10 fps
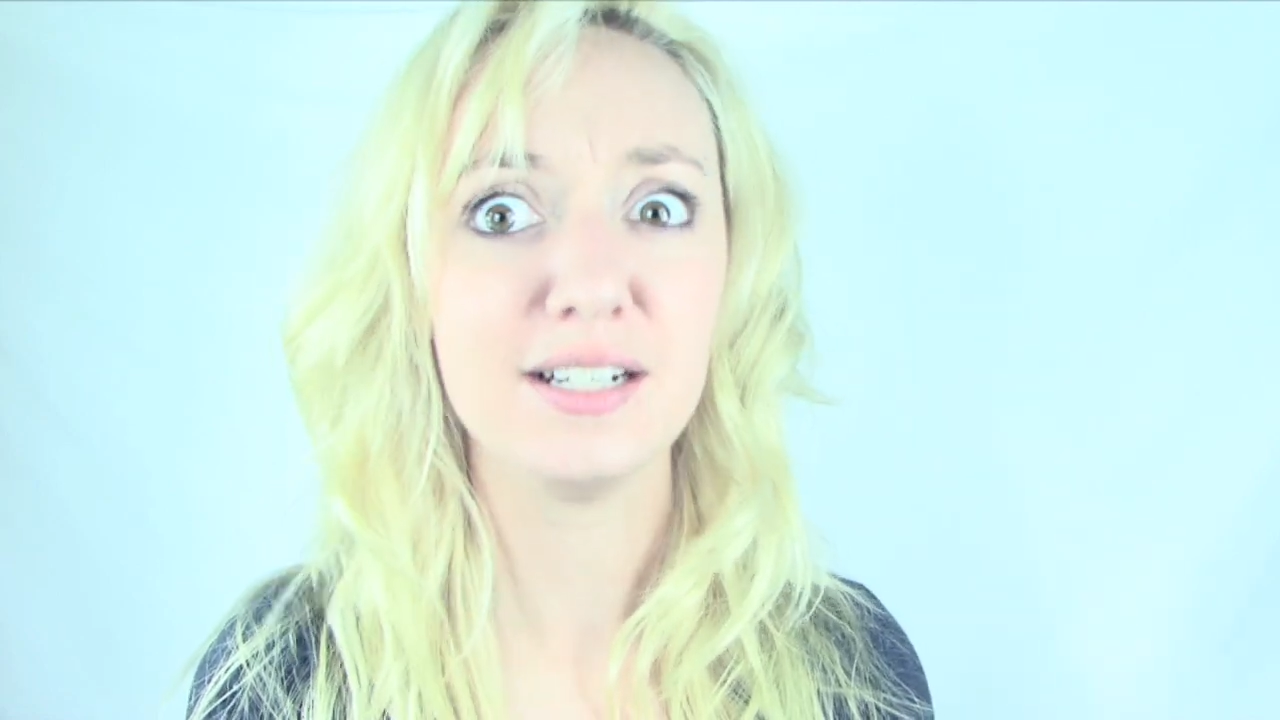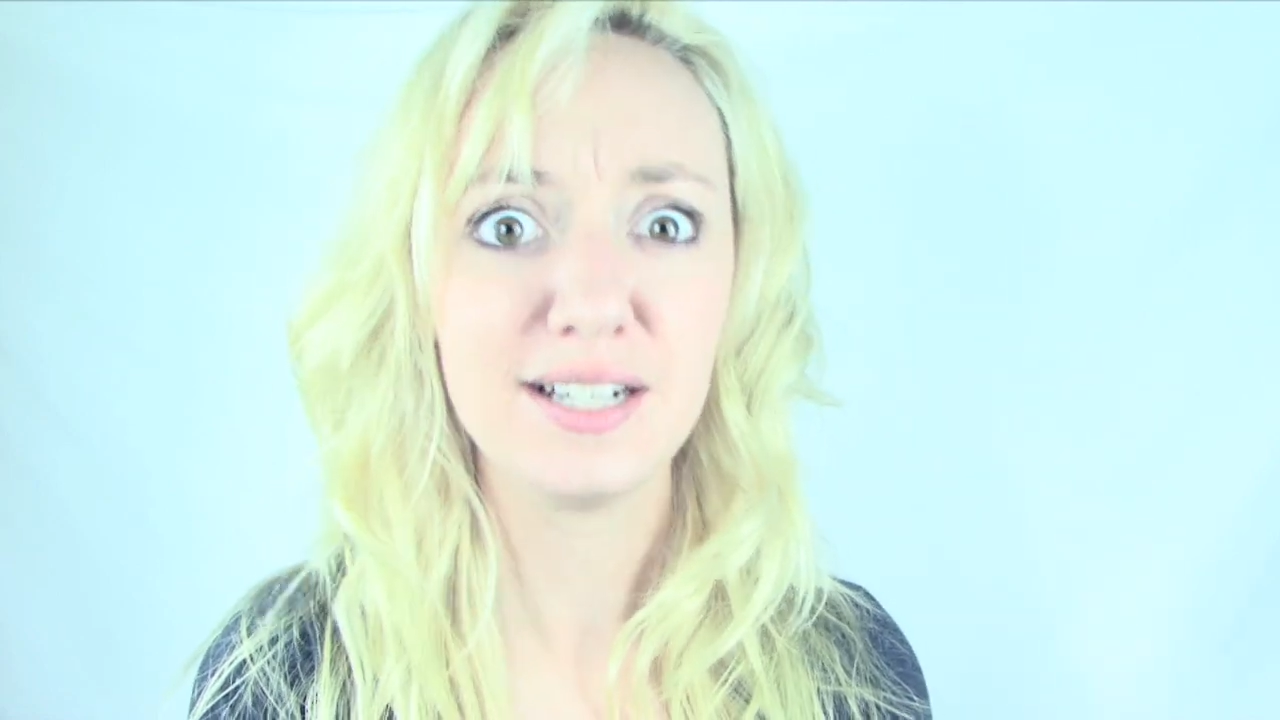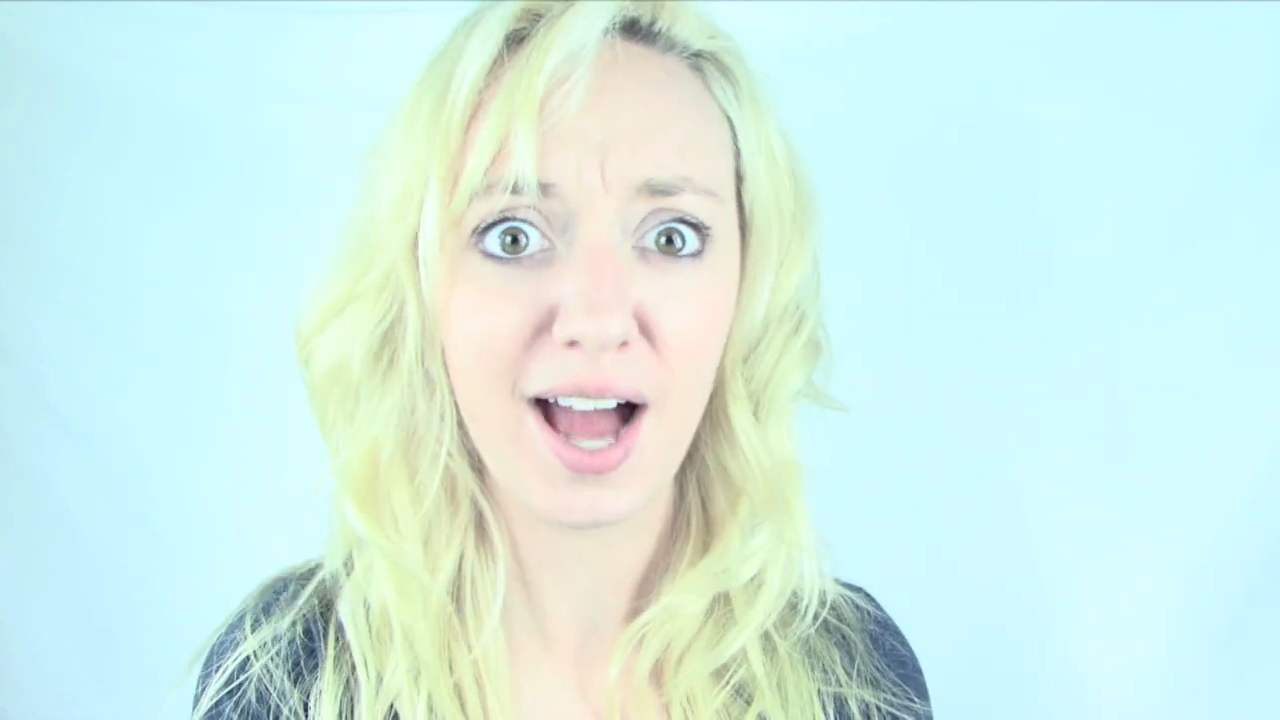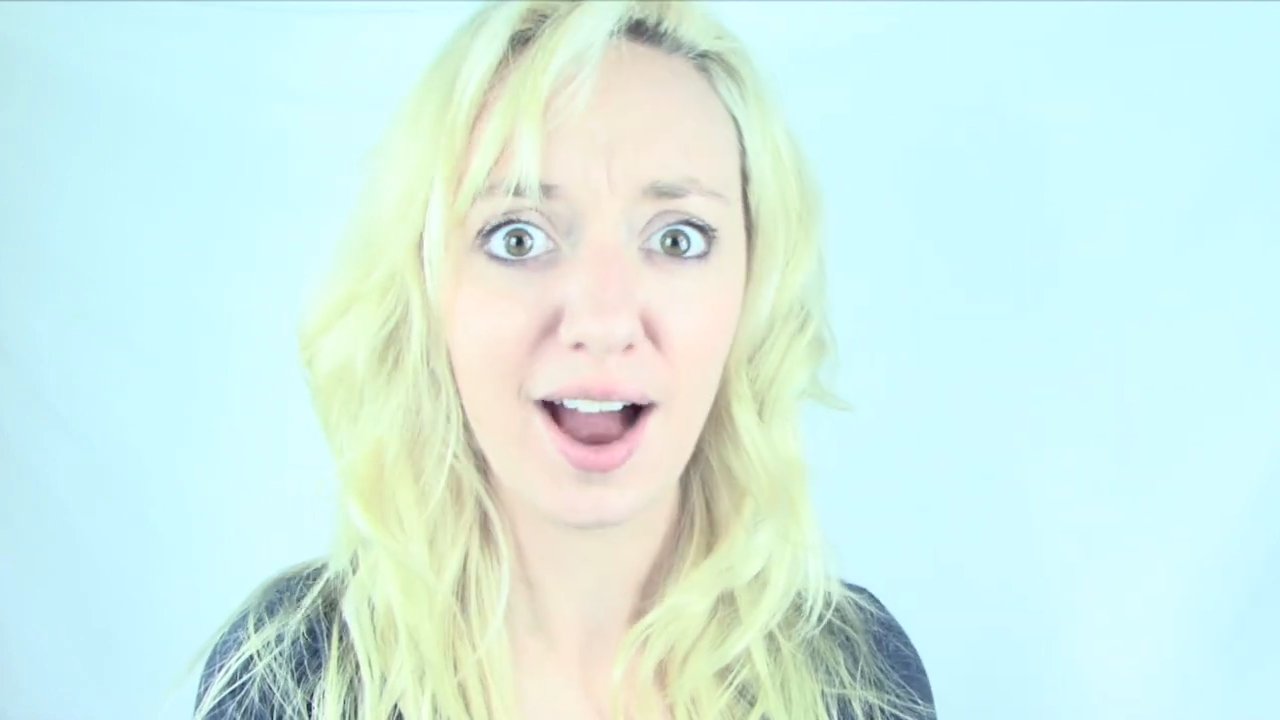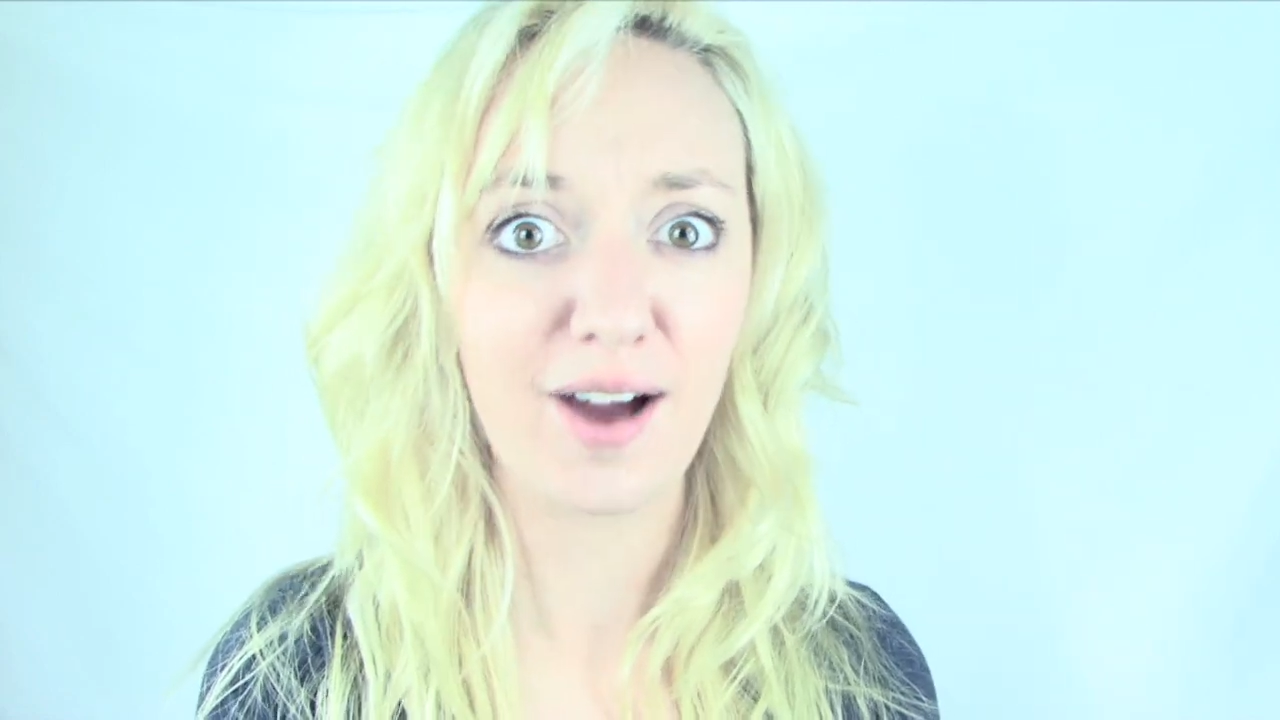
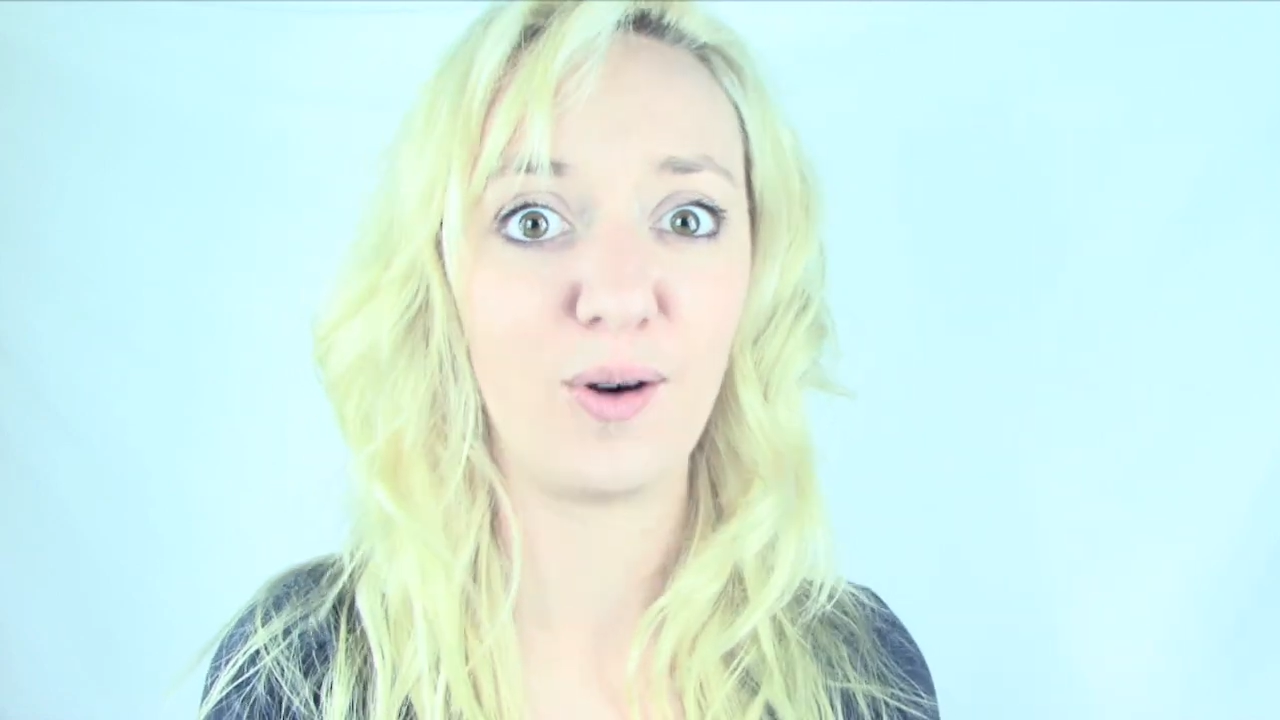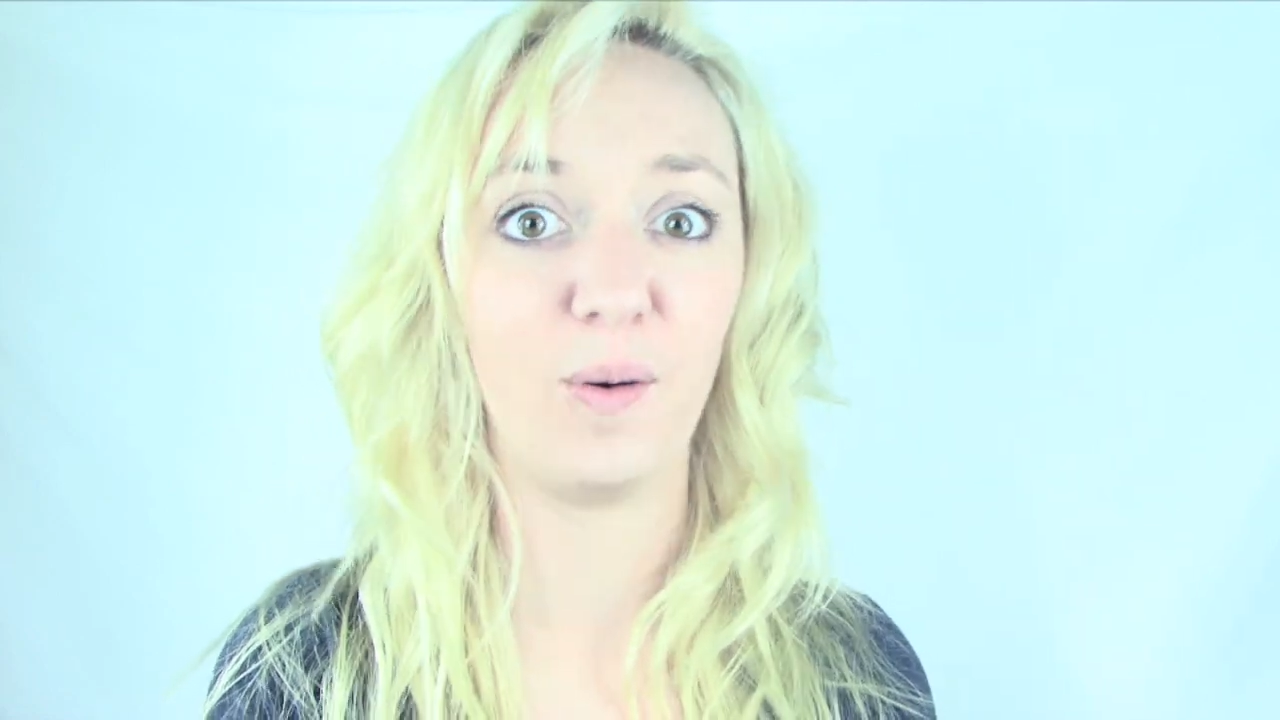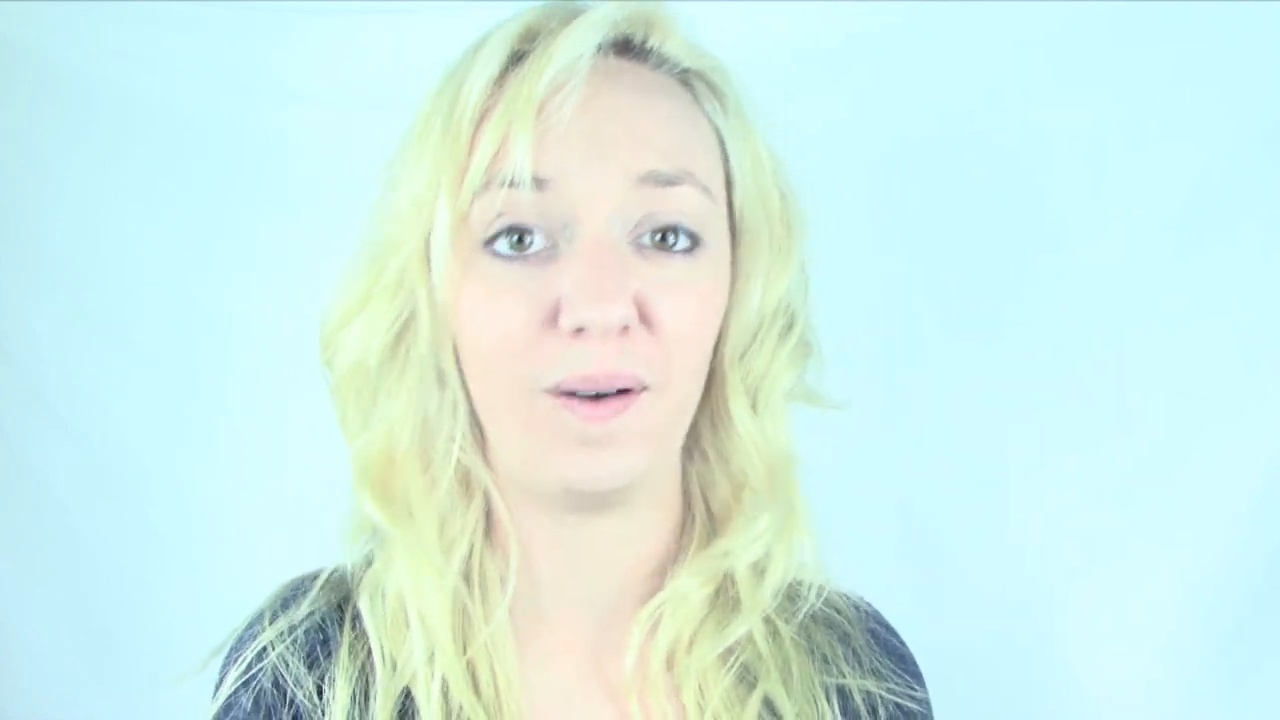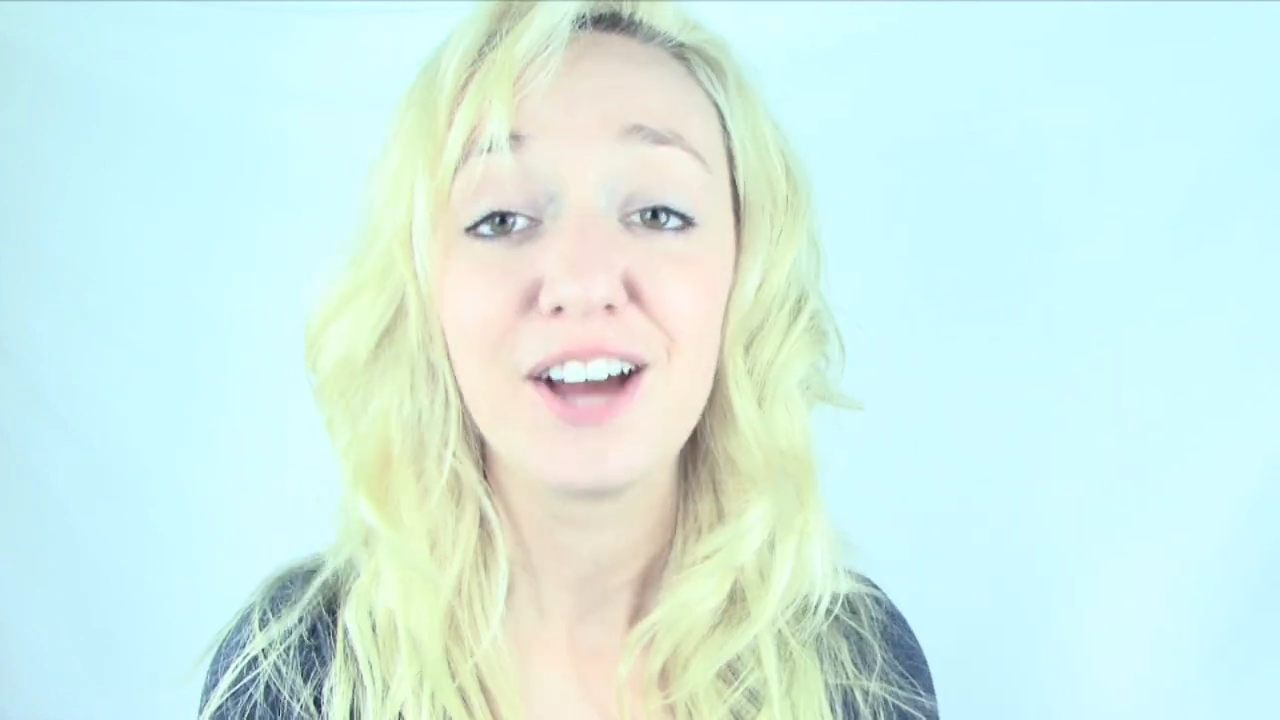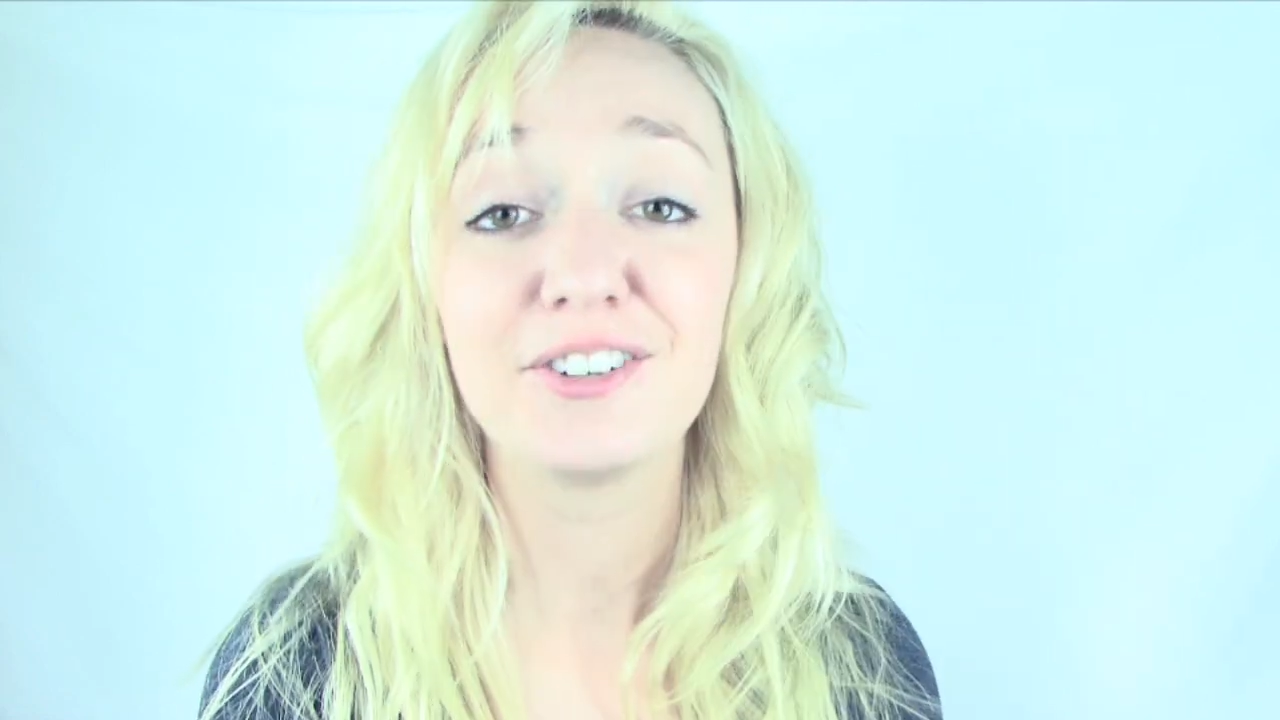know!